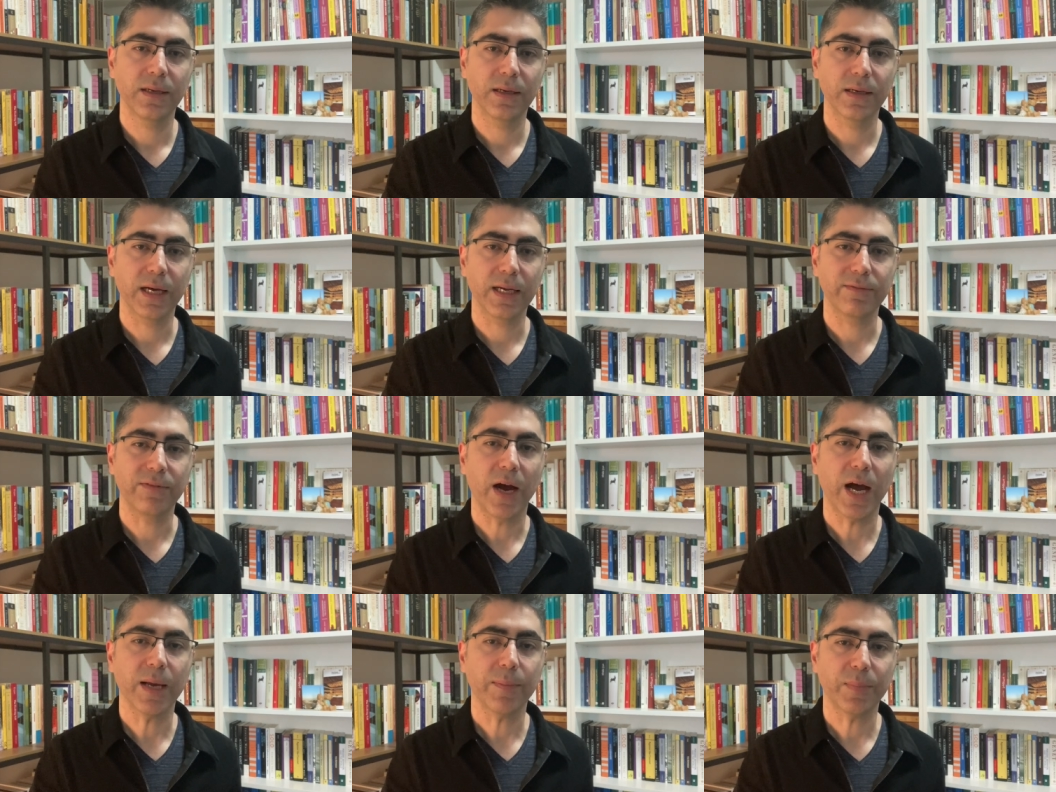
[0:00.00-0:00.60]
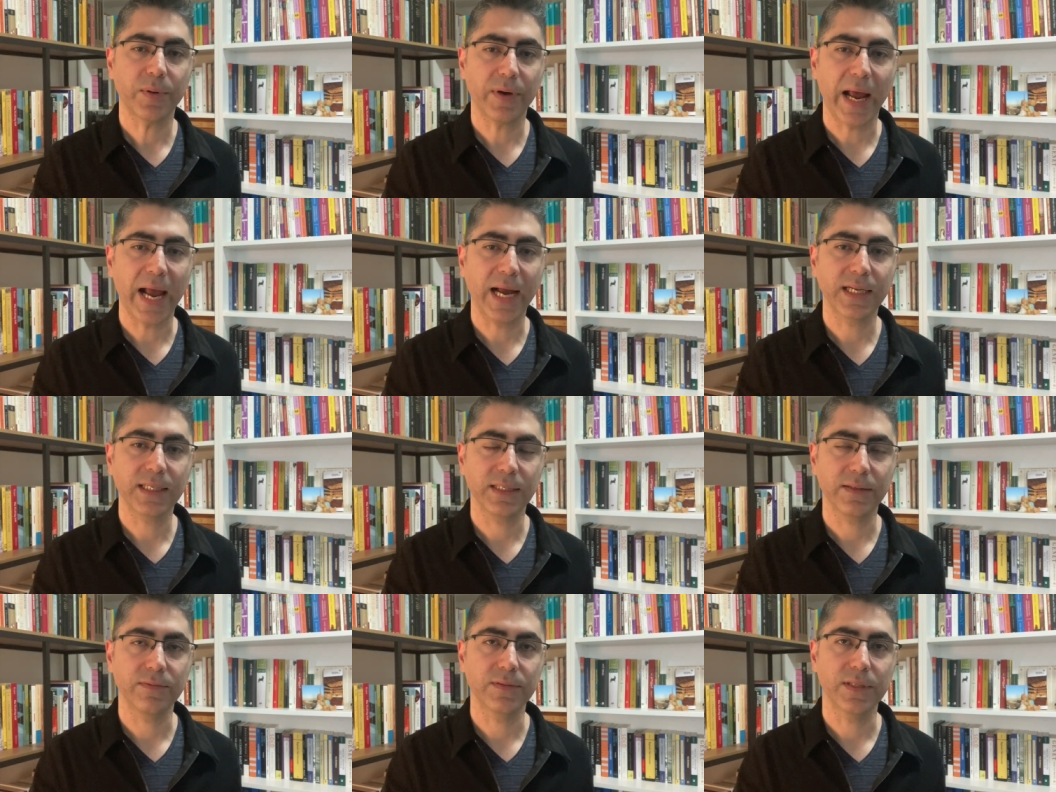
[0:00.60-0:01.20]
kind of
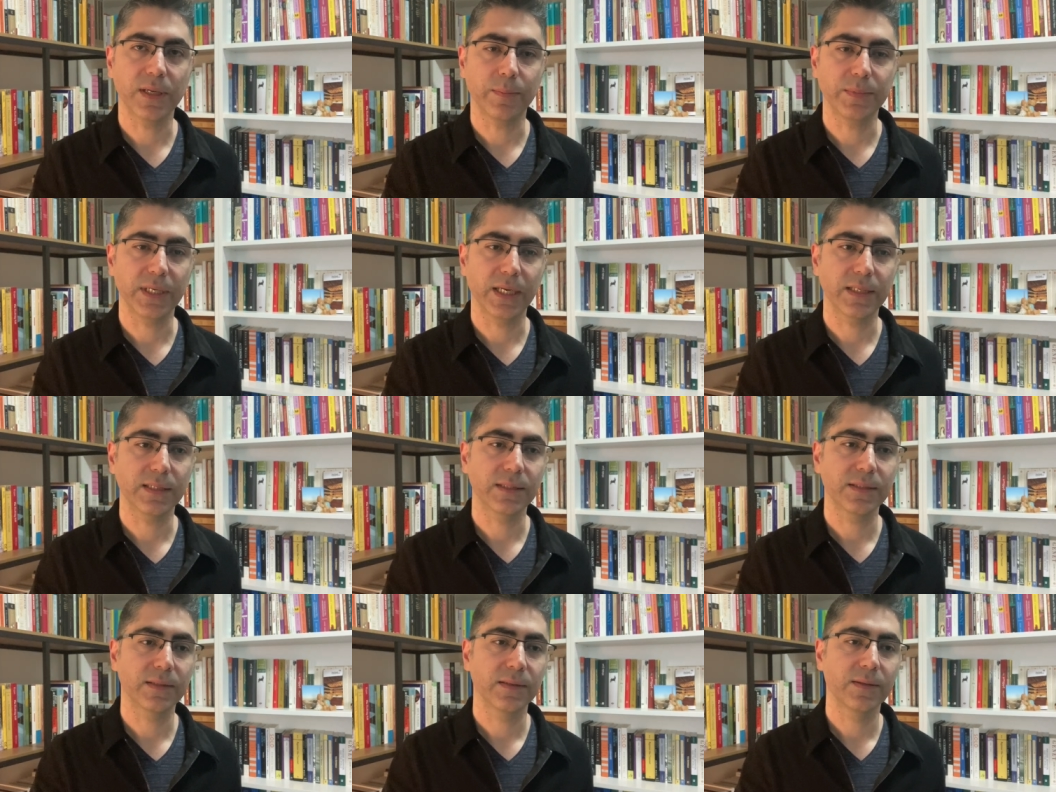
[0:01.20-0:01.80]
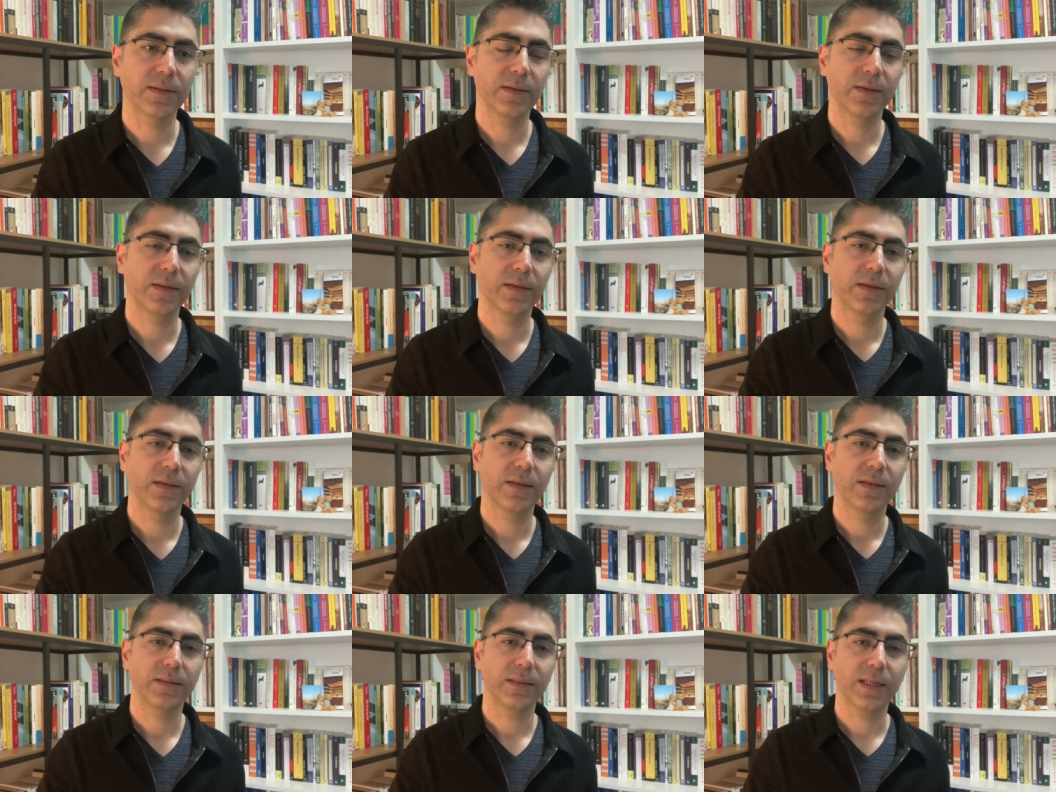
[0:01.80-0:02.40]
hyperactive subject
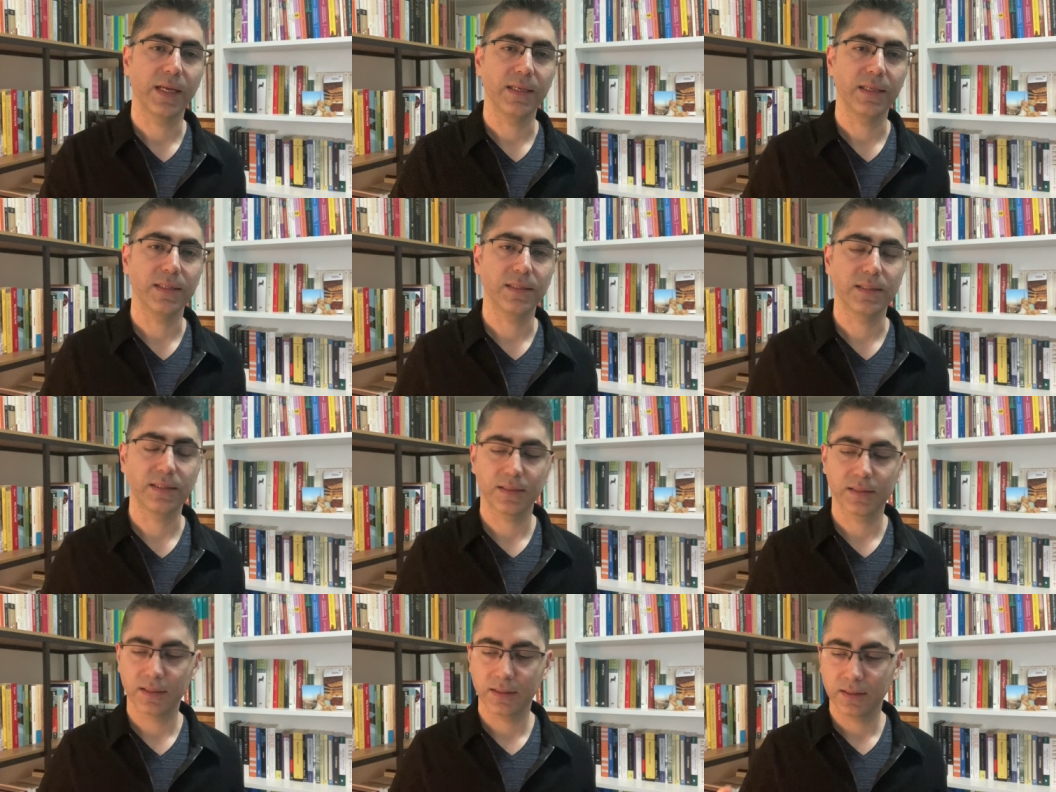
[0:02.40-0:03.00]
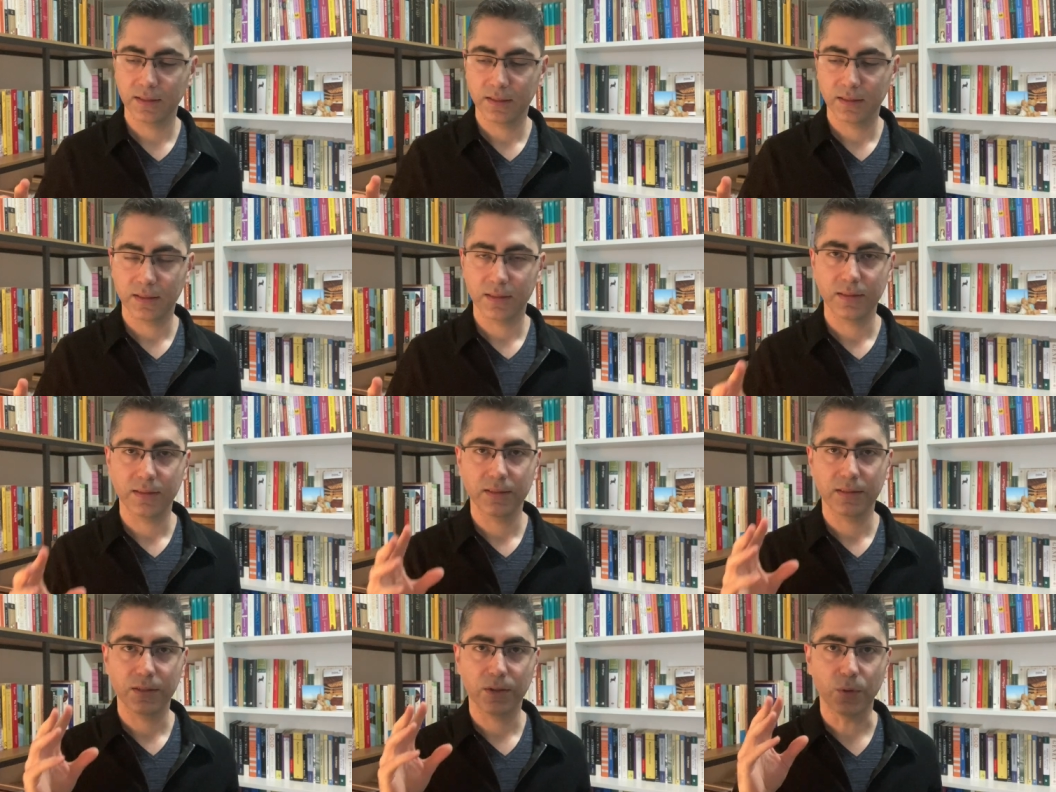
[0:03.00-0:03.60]
that is
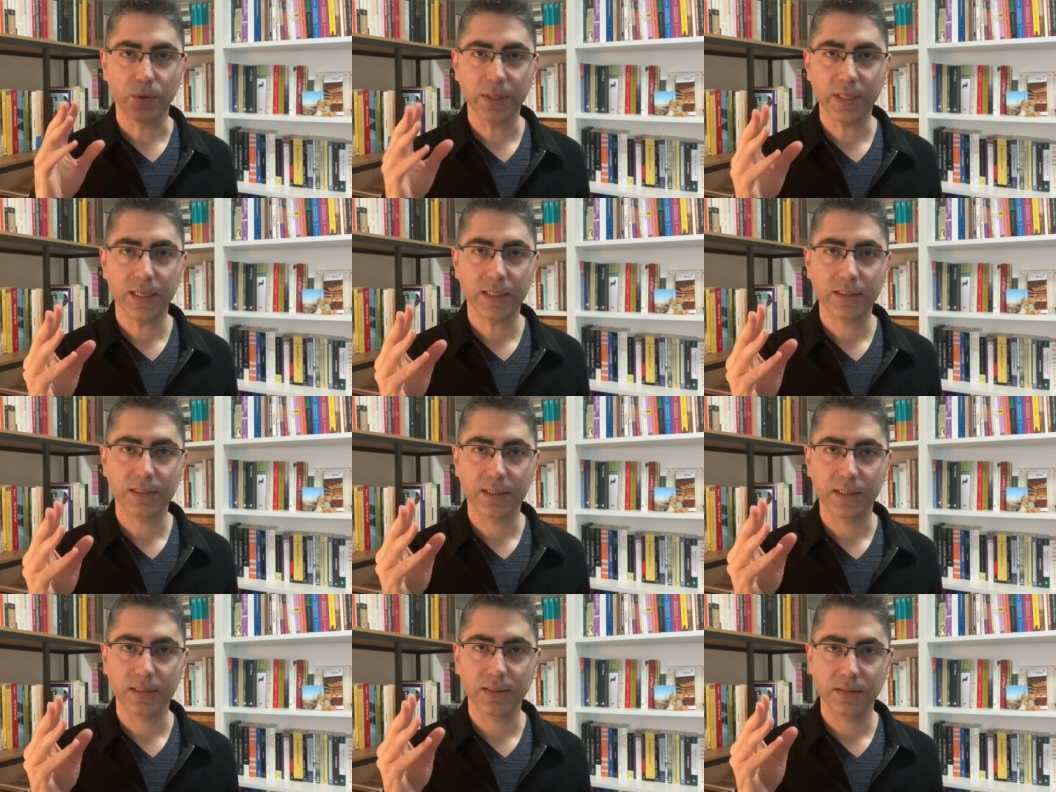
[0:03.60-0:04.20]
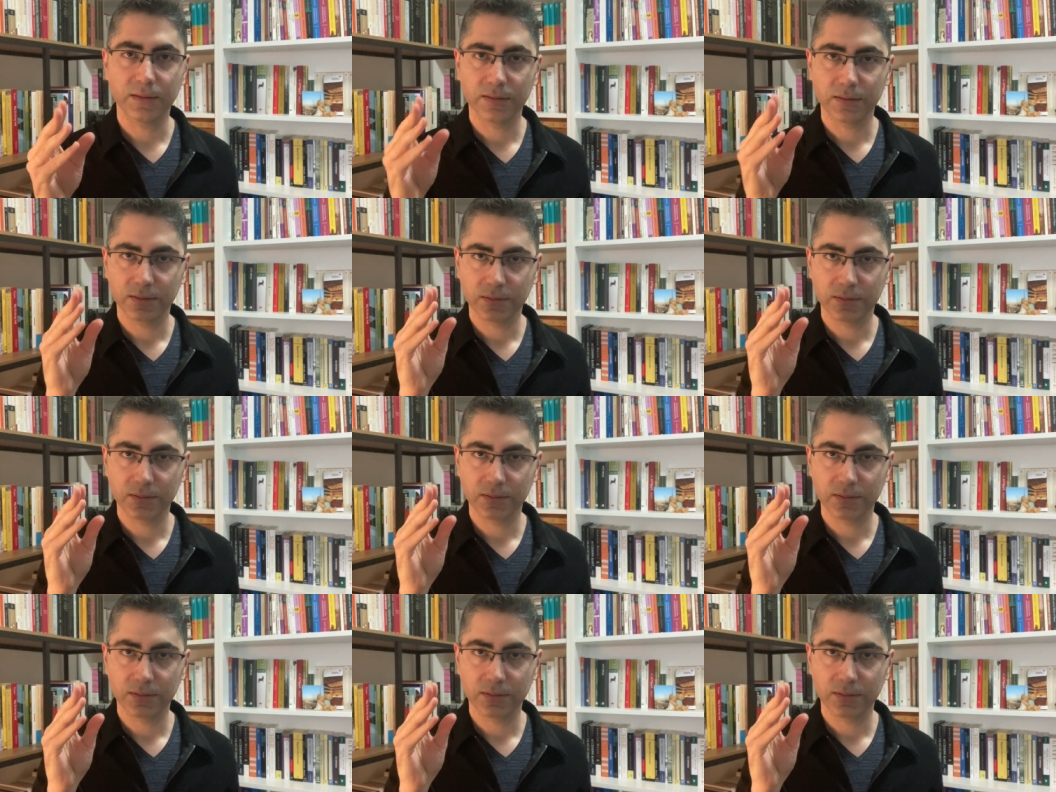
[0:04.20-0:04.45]
oriented